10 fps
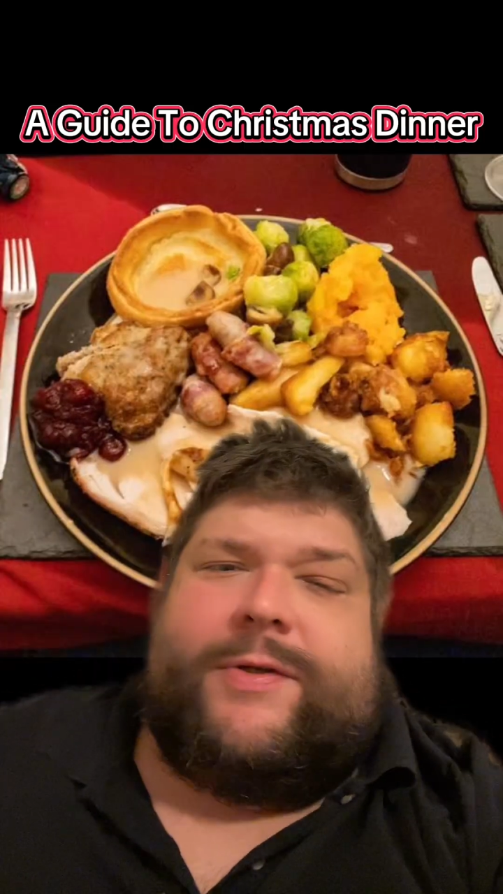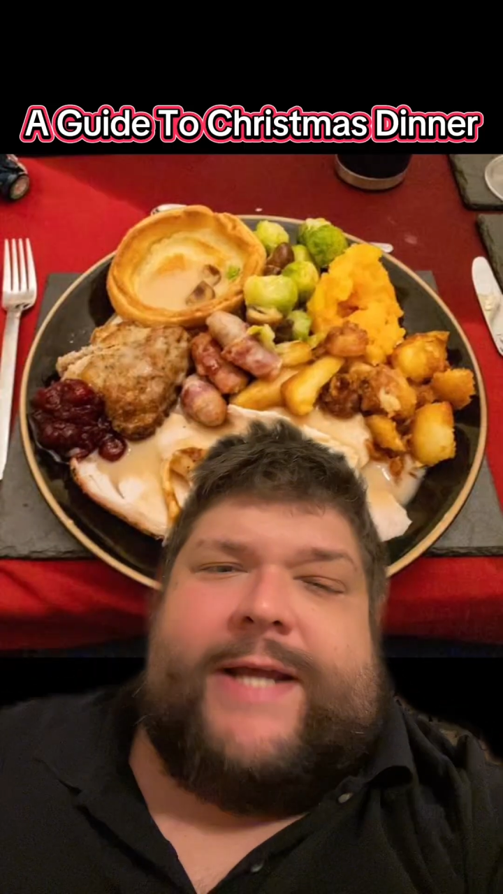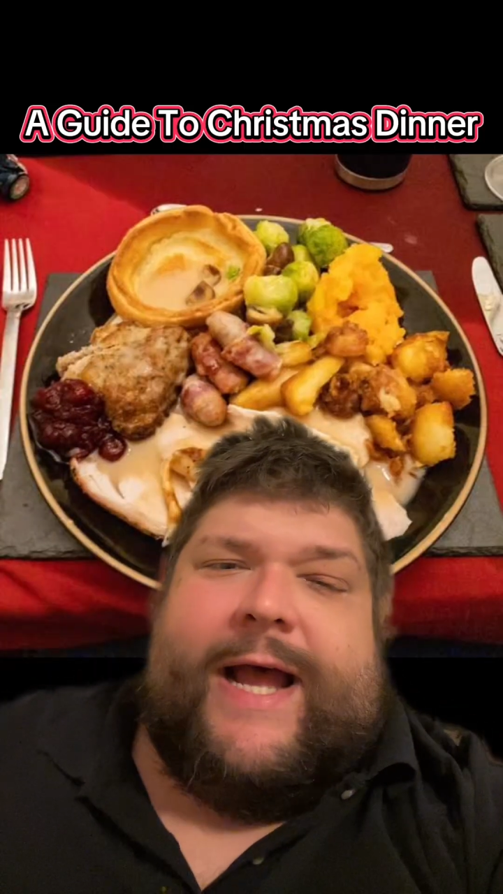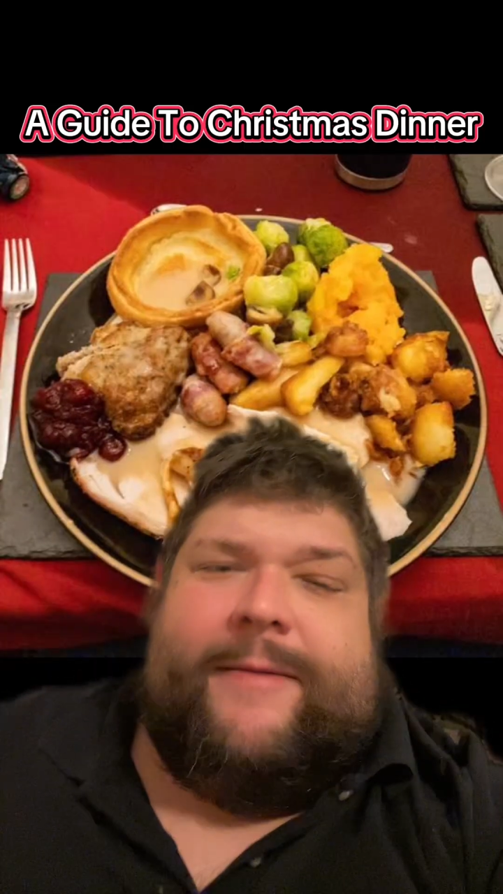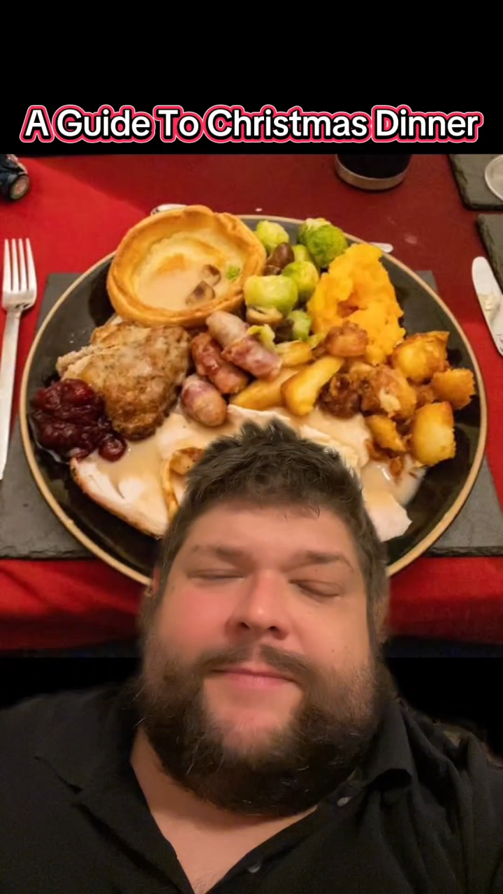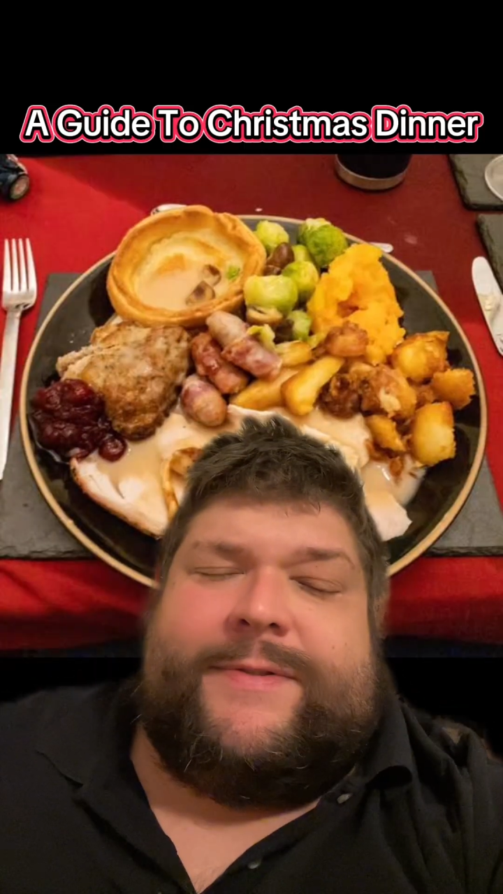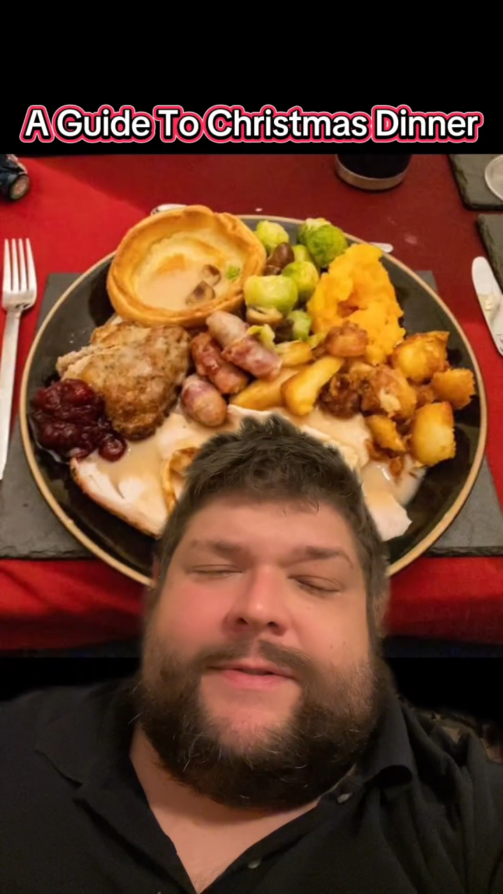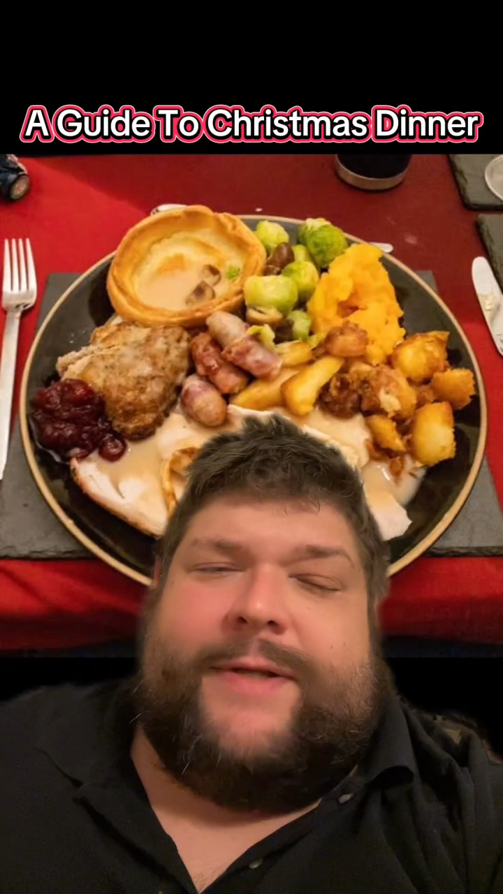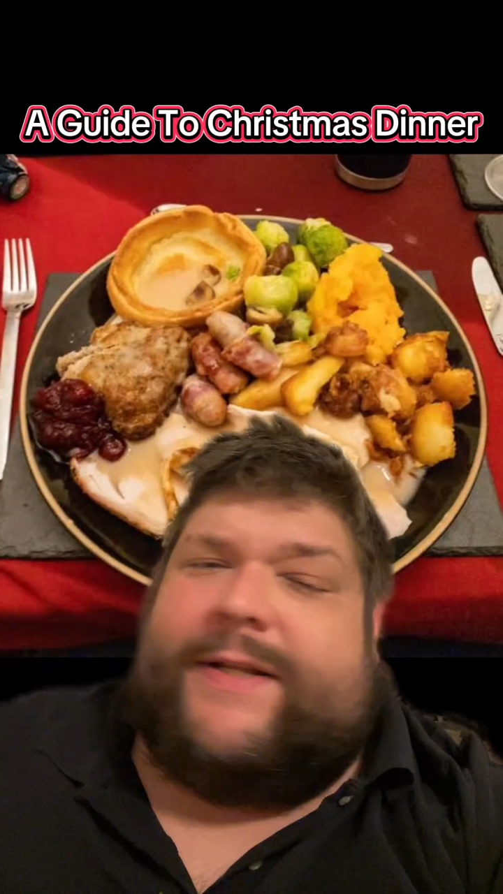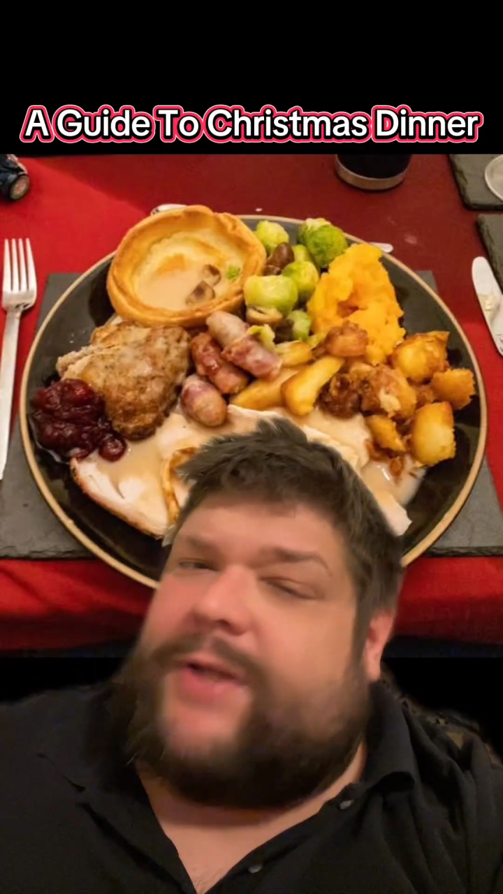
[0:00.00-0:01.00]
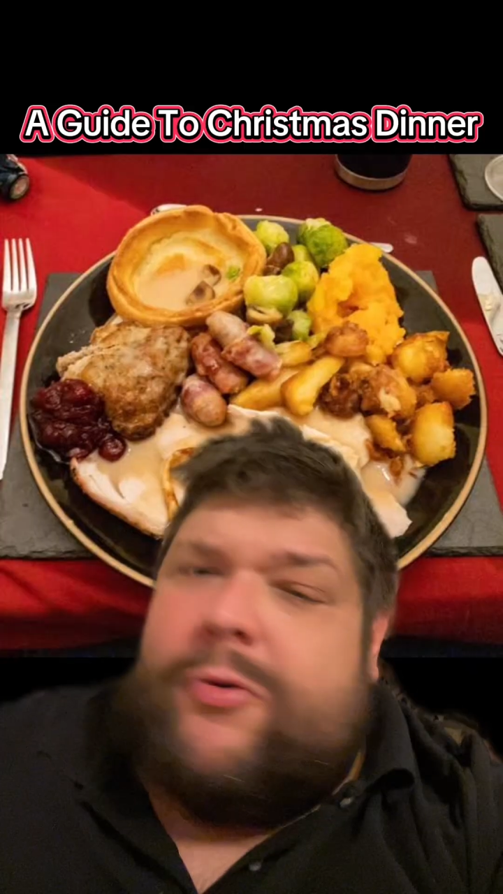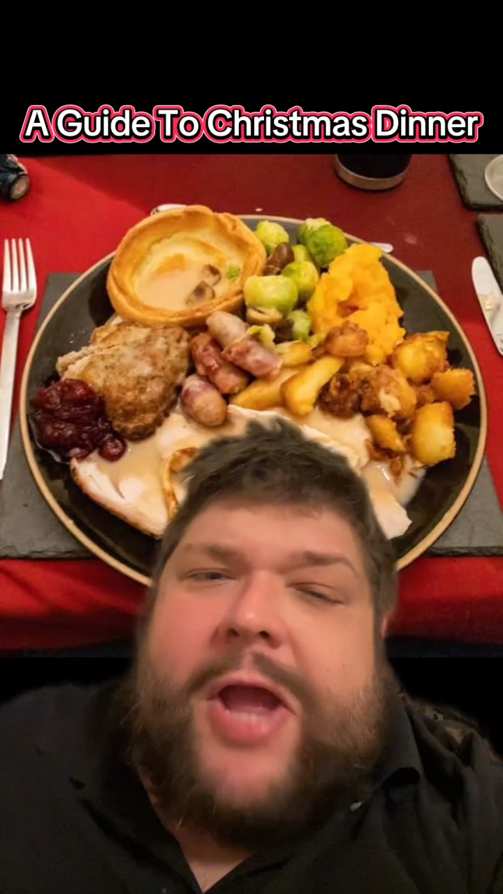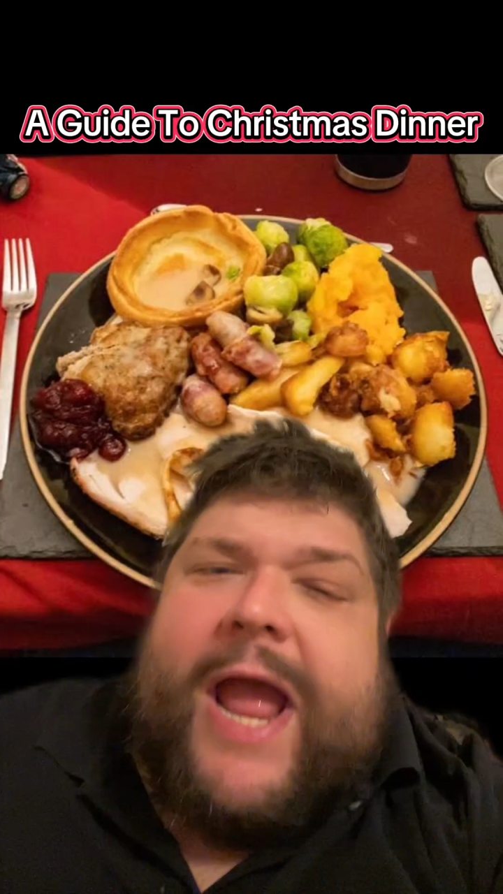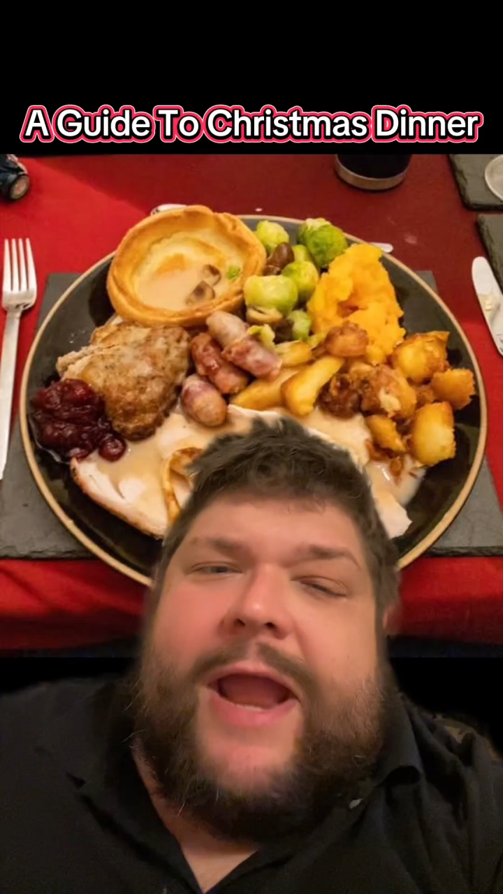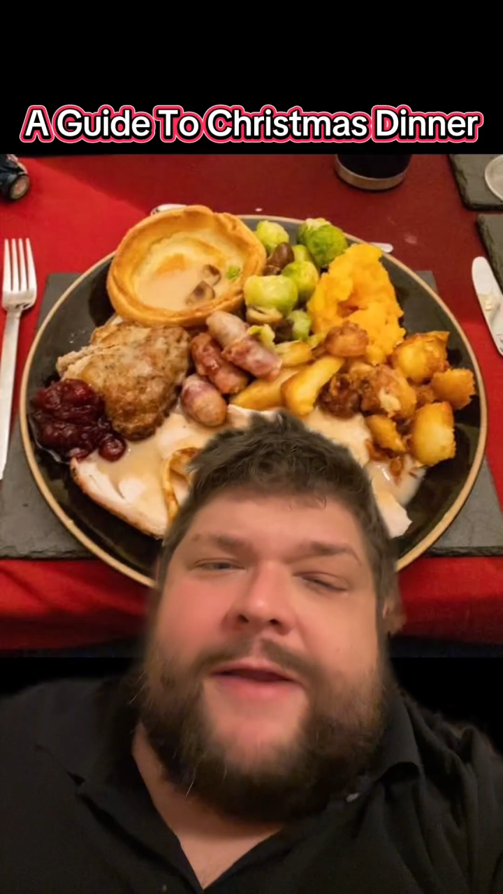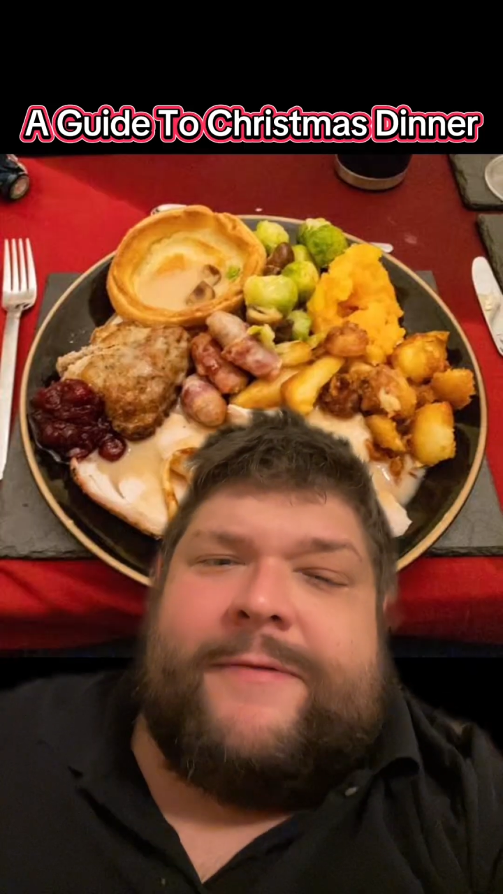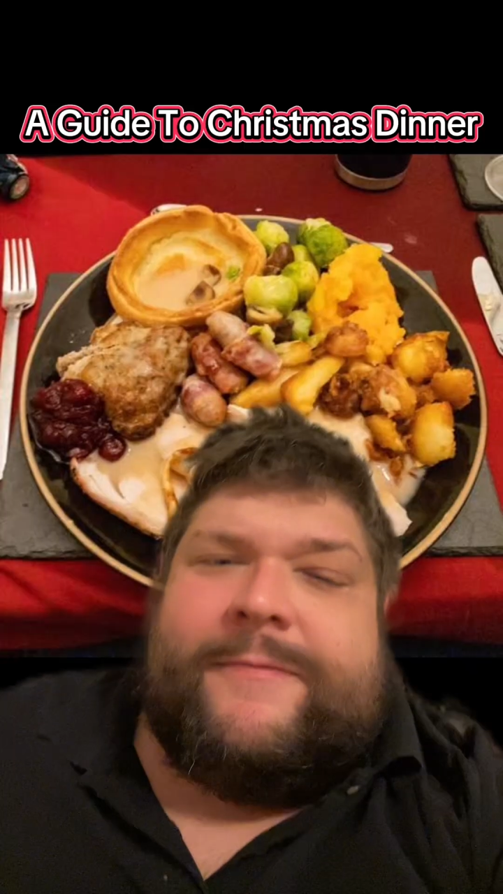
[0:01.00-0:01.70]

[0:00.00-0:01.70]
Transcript: times. It's okay.